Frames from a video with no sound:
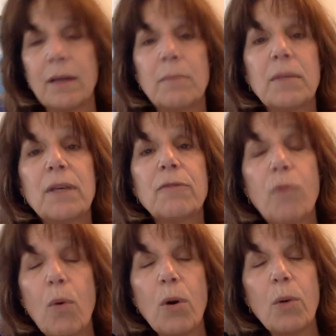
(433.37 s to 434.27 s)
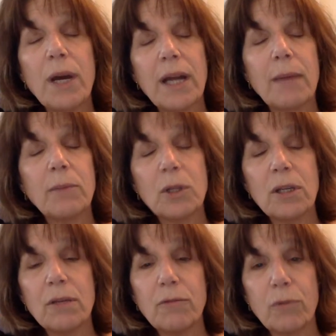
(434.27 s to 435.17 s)
before what I'm
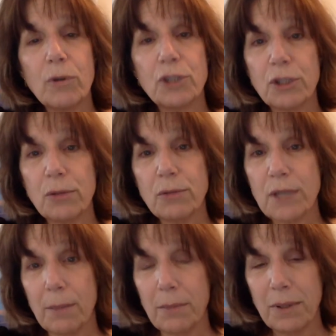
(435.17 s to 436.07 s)
looking for shows up.